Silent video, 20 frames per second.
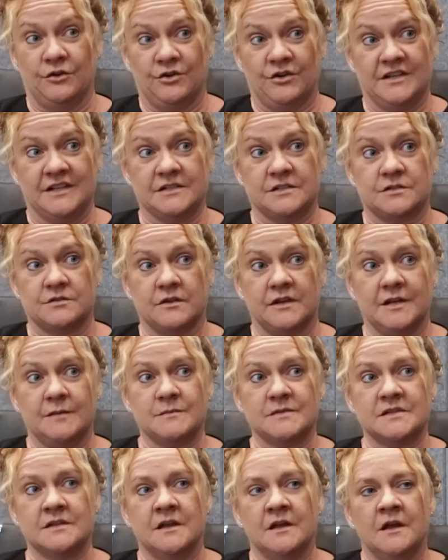earning
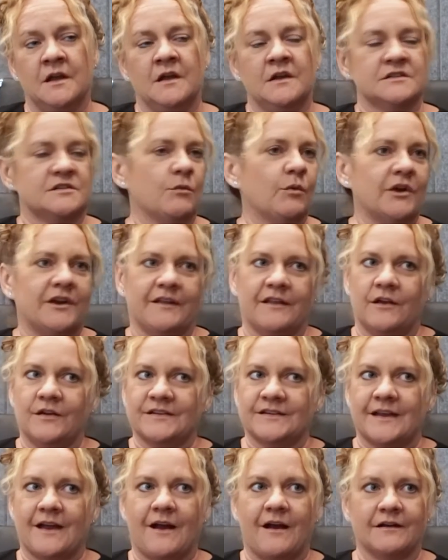streams. So what are
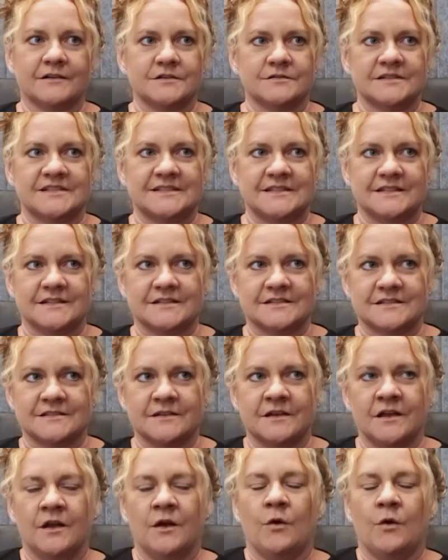those characteristics?